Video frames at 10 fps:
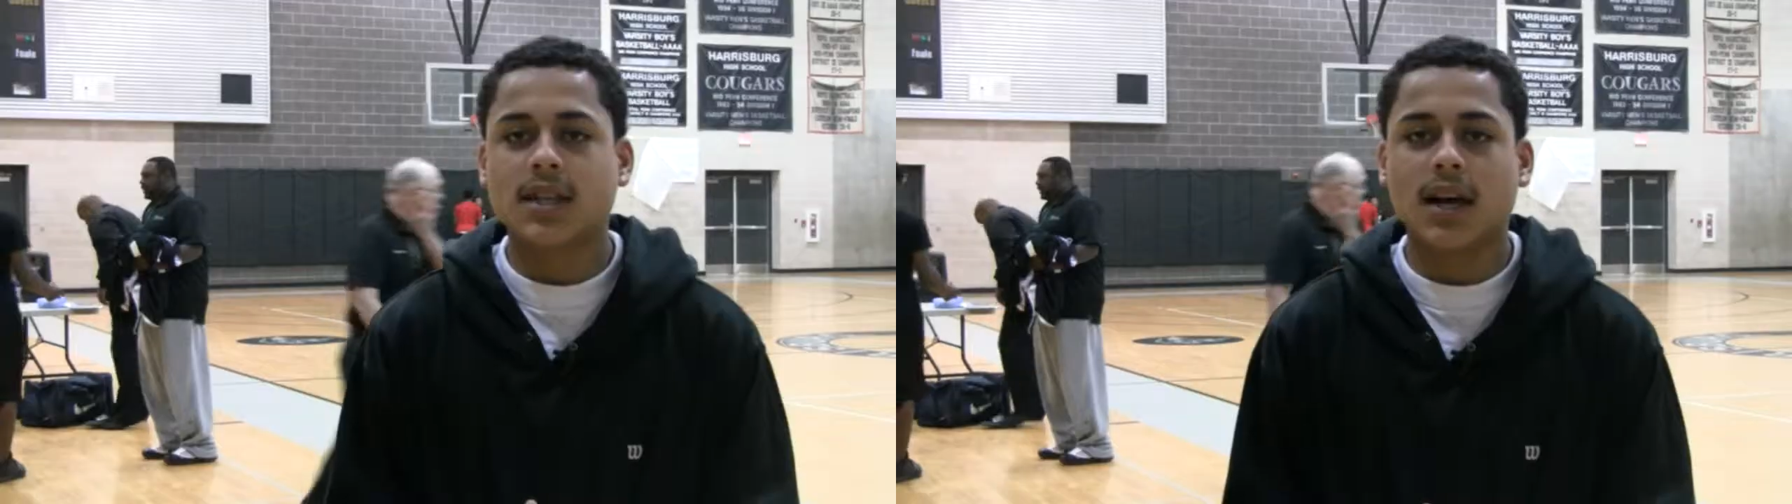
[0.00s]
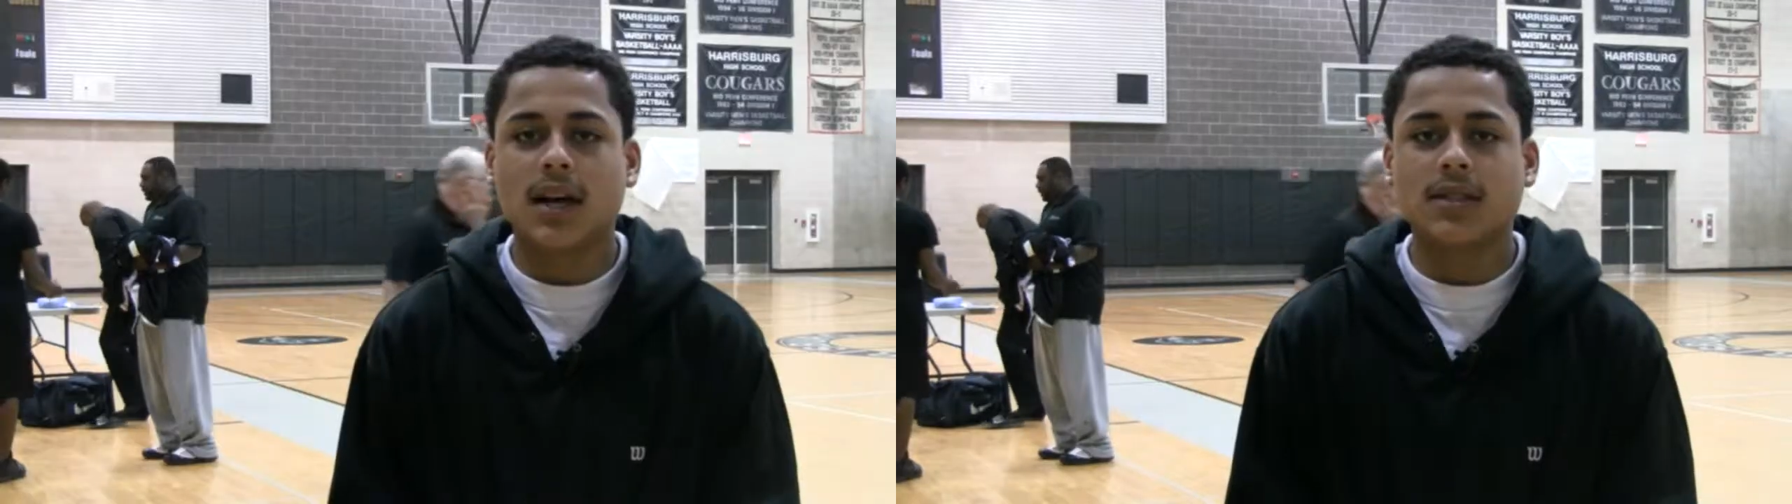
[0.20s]

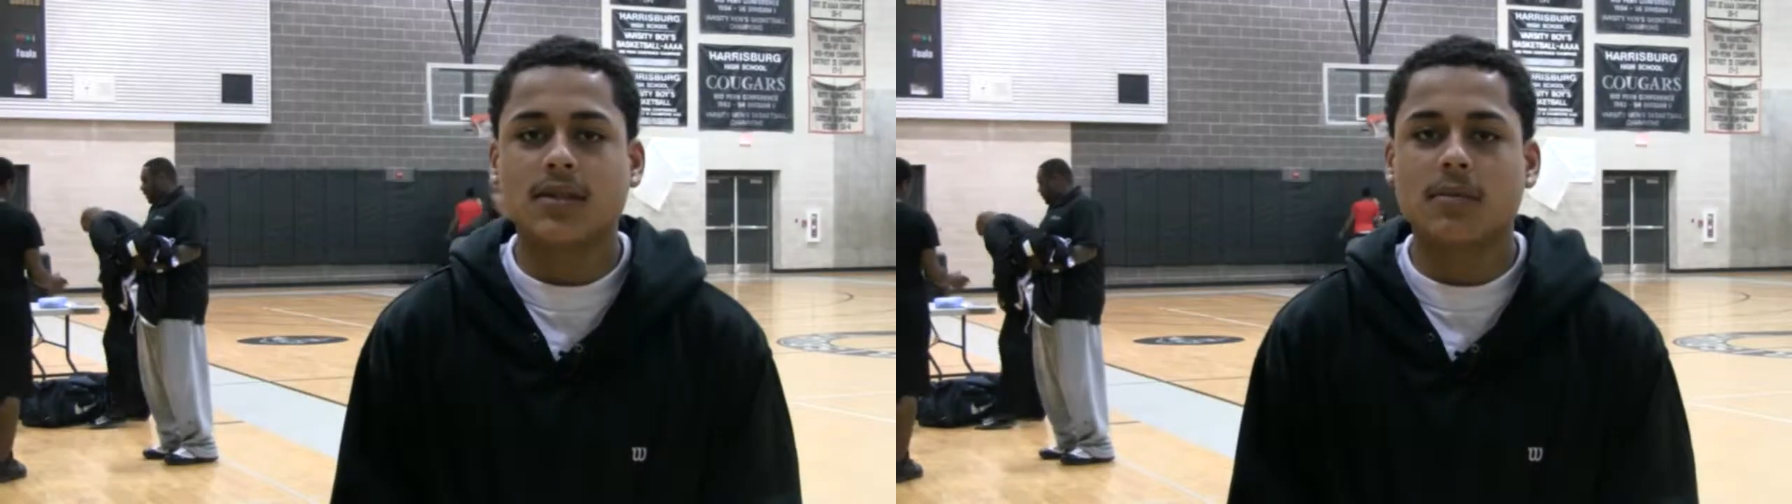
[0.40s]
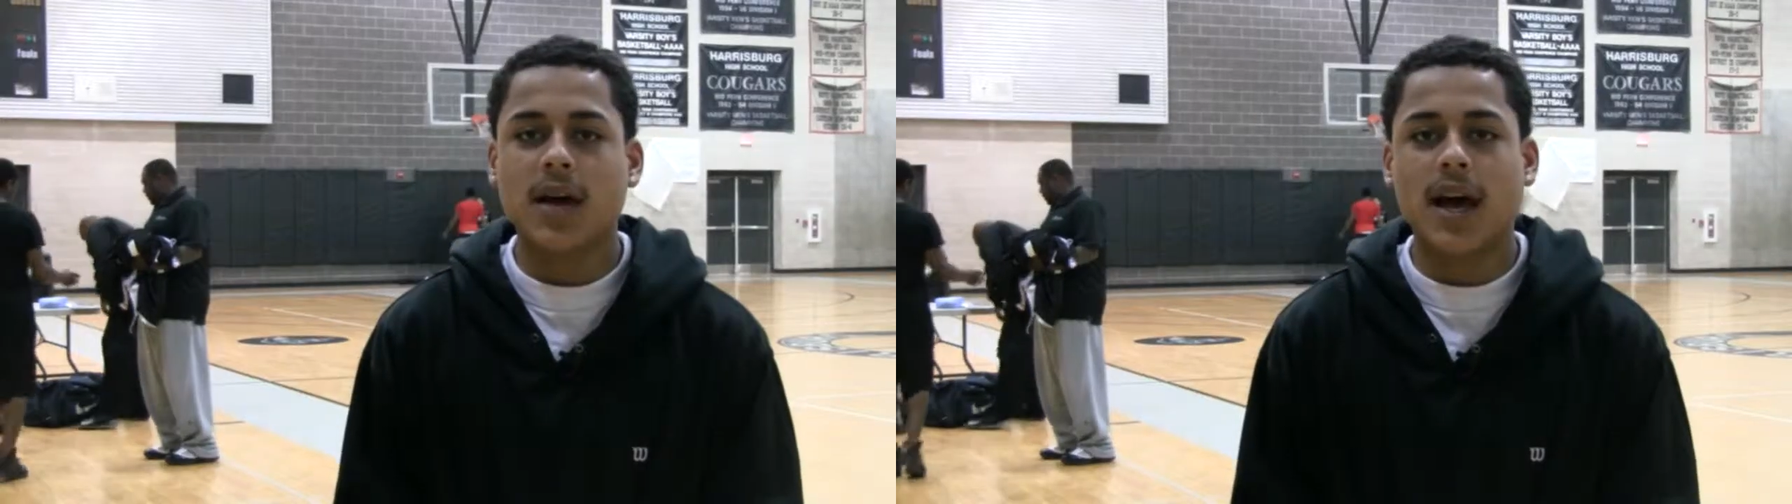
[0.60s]

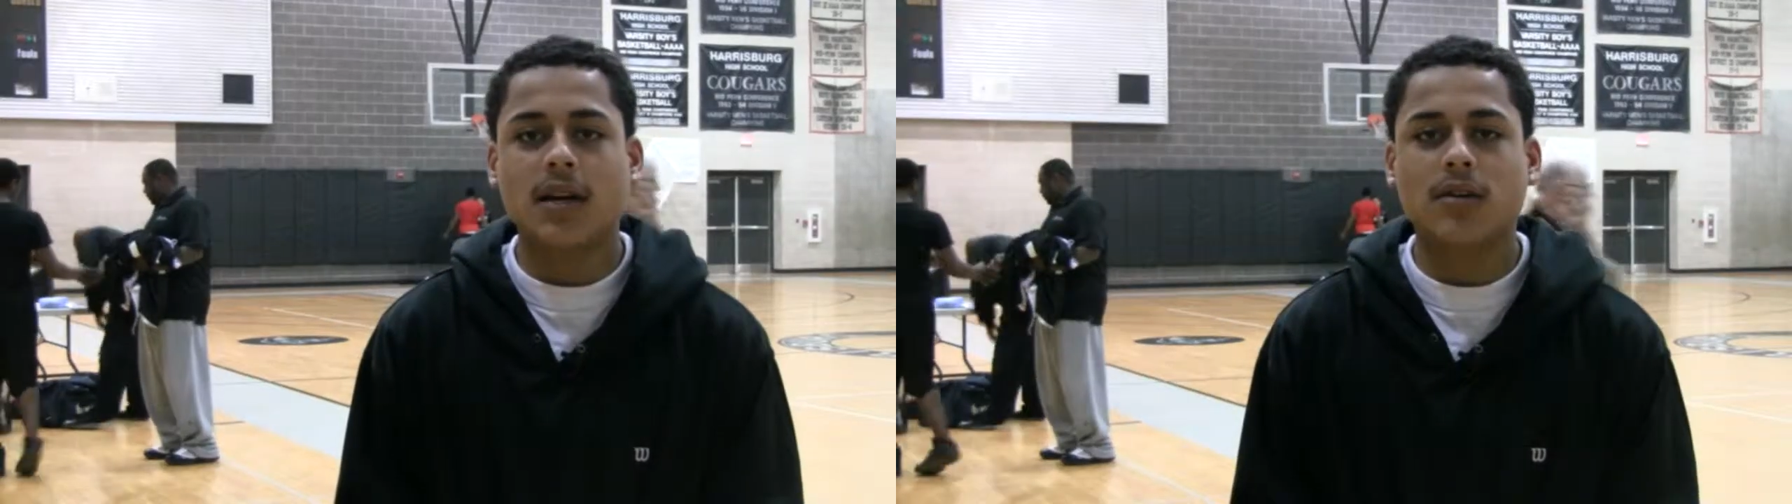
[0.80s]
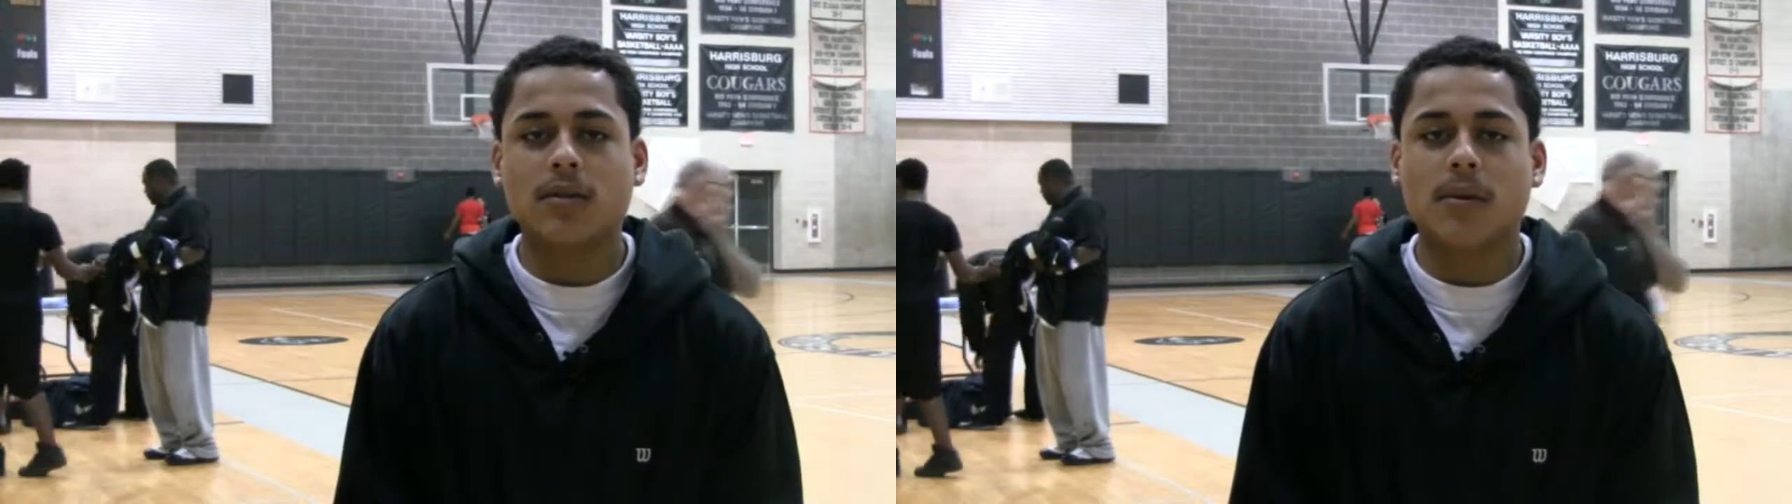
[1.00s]
sides,
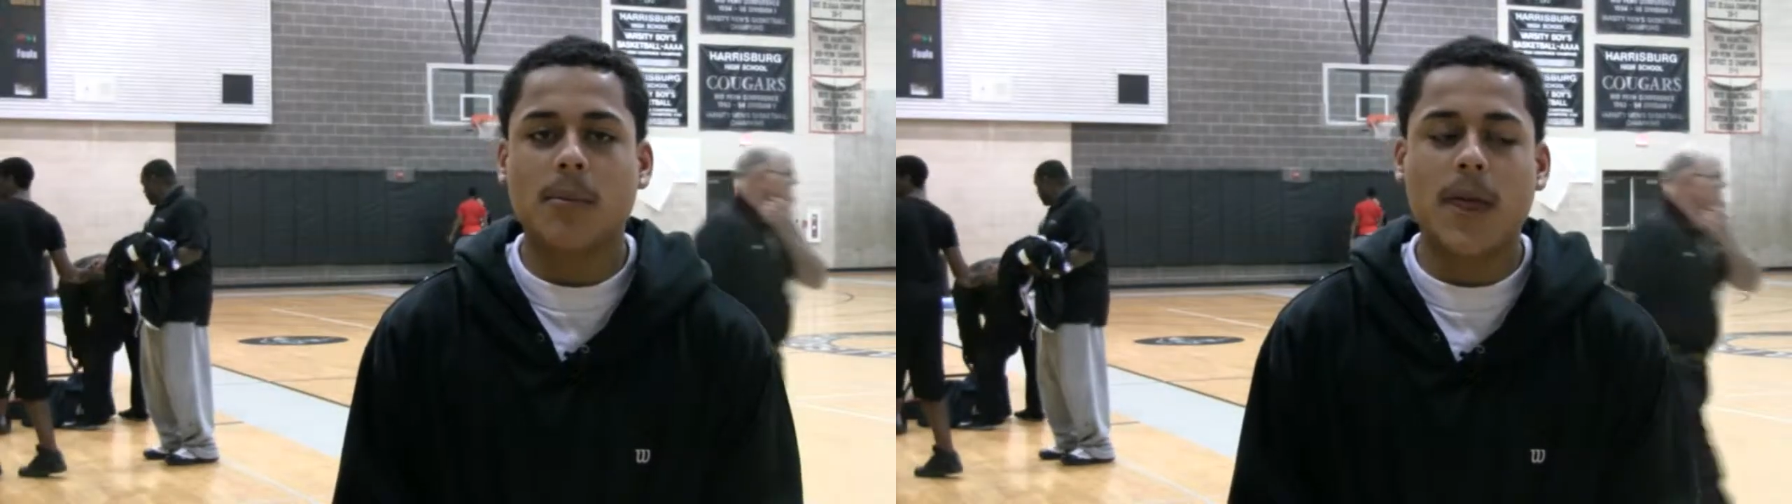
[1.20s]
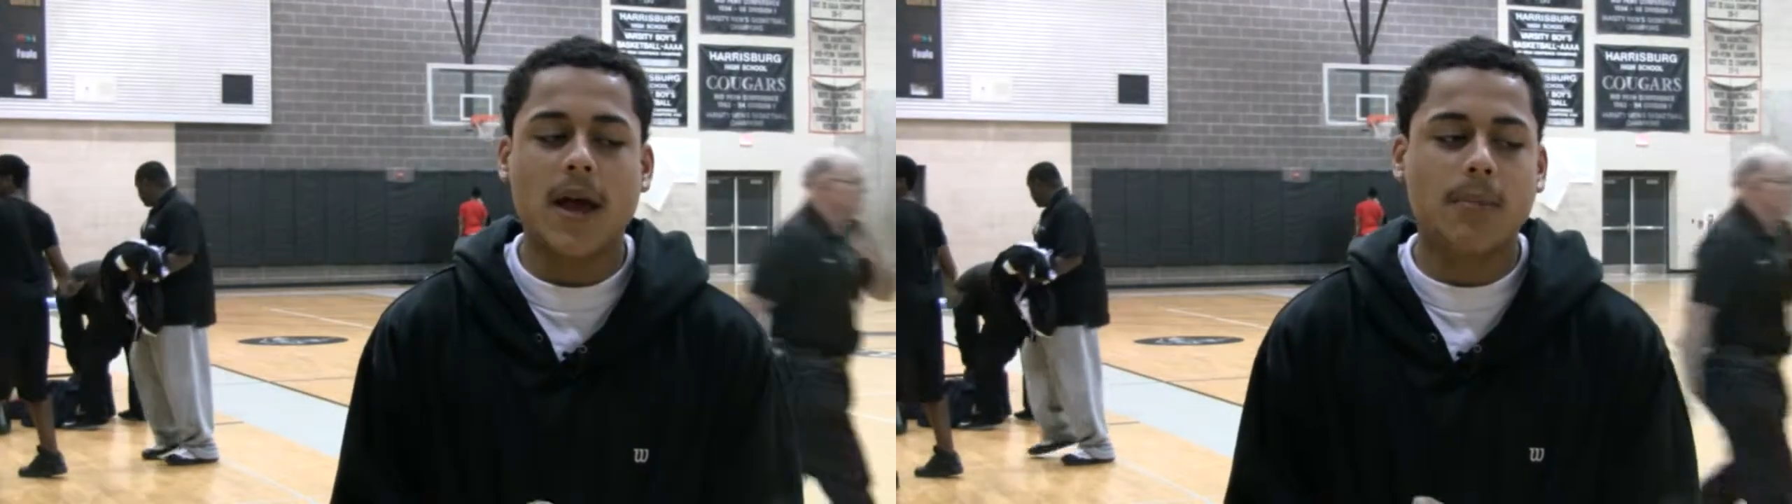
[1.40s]
bad,
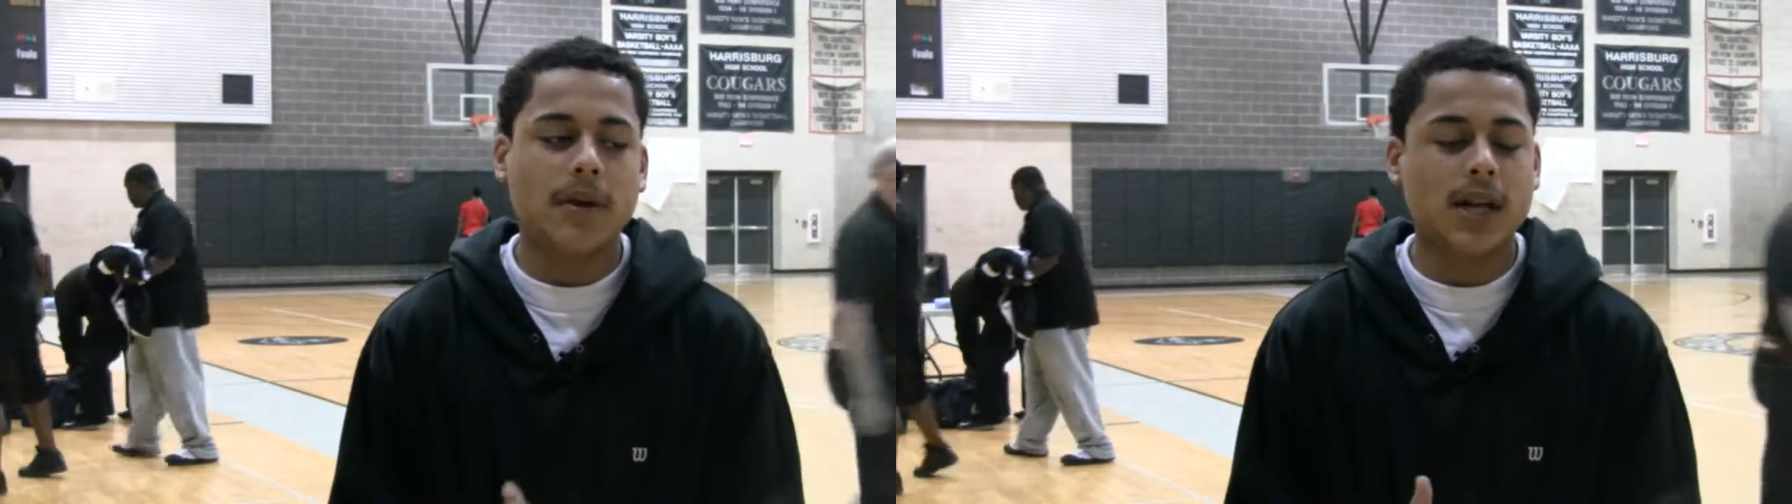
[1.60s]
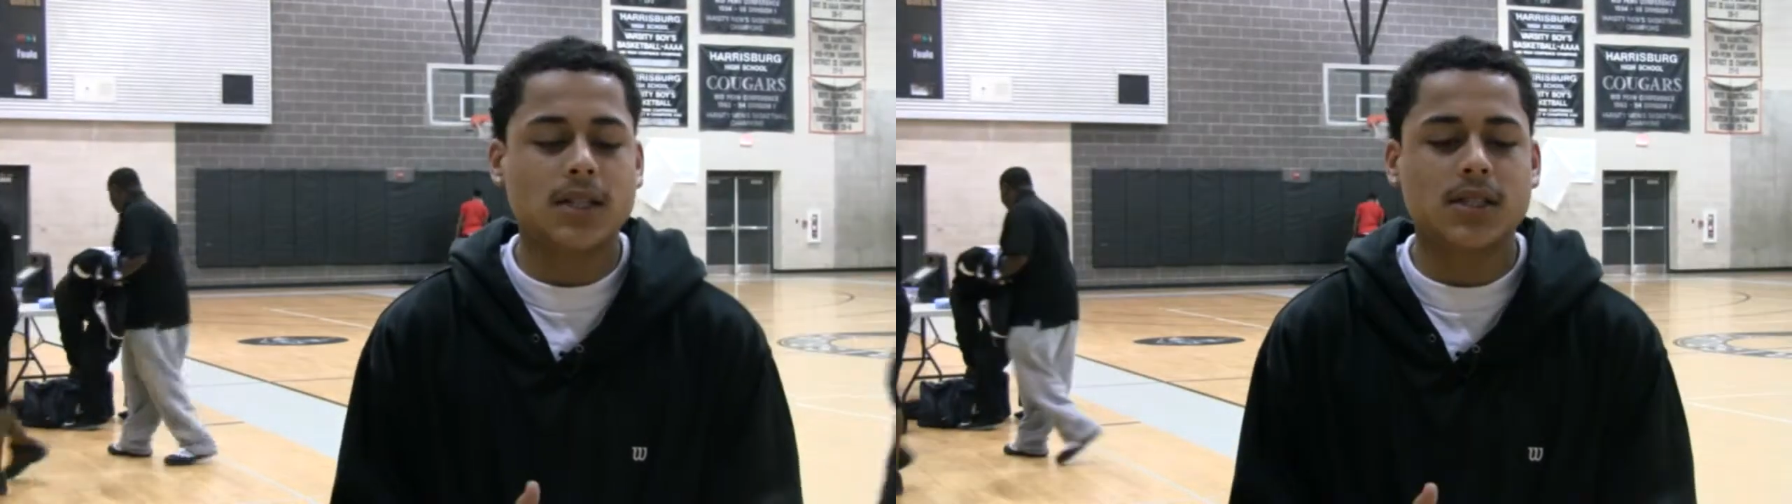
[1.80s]
bad
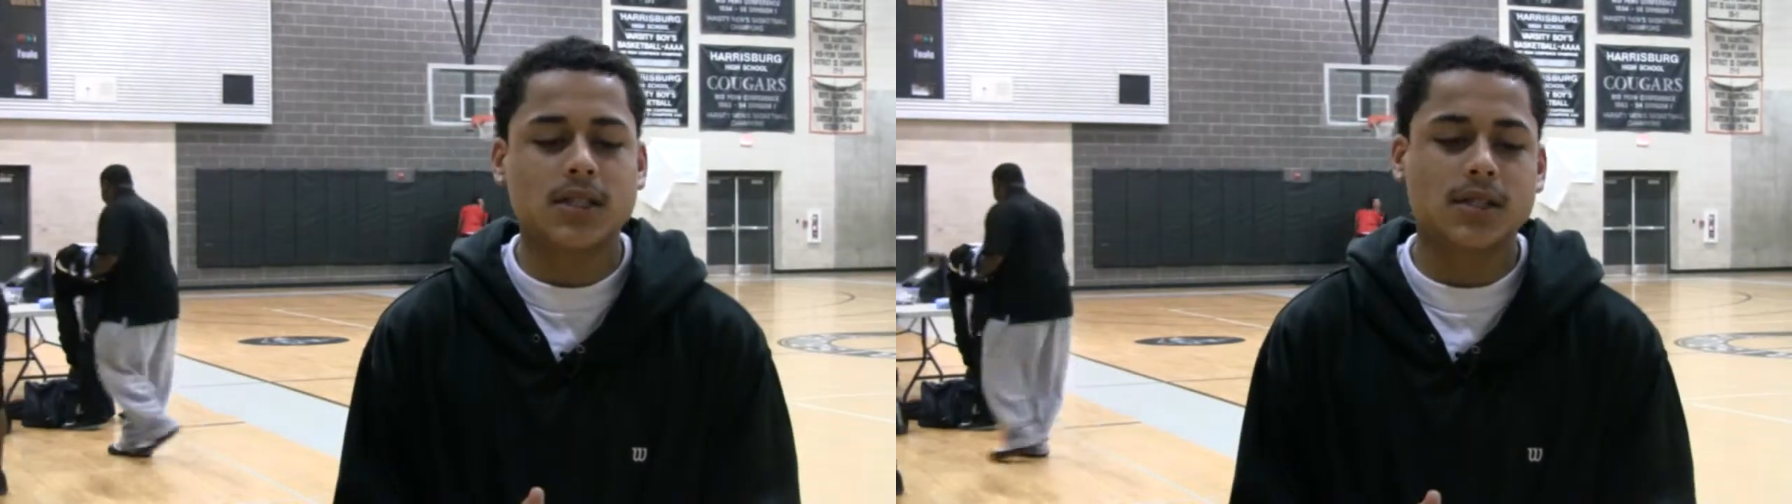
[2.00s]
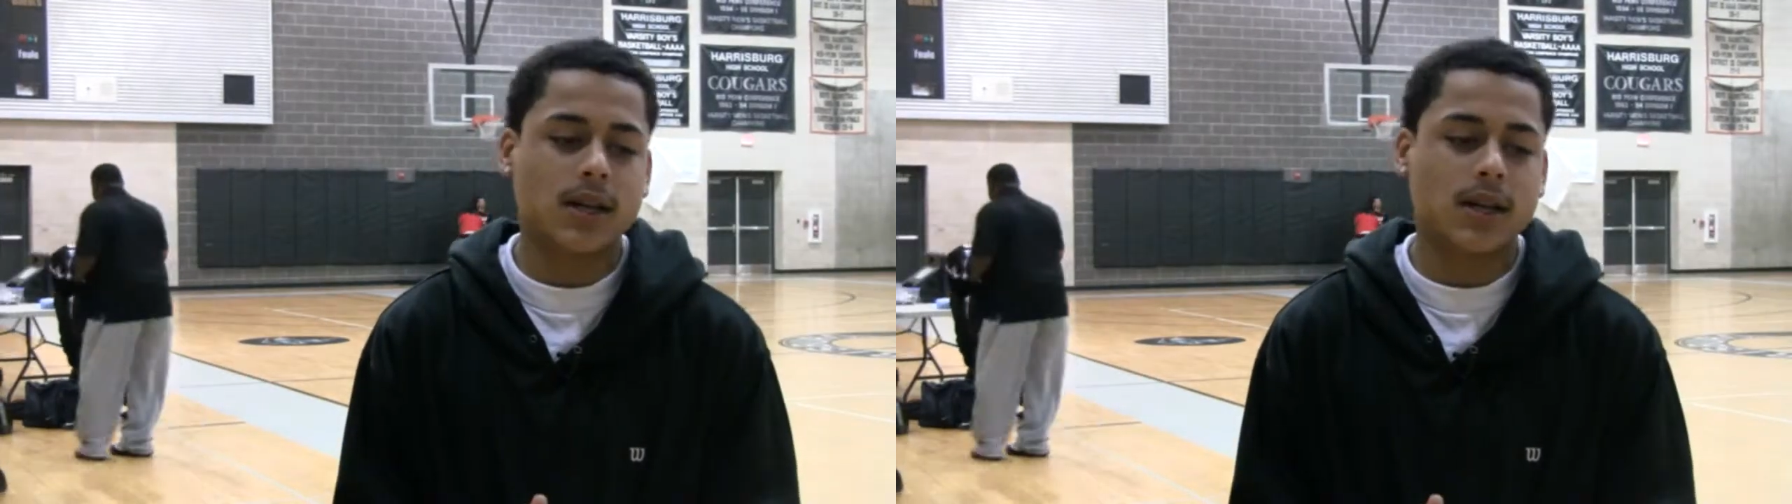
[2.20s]
places,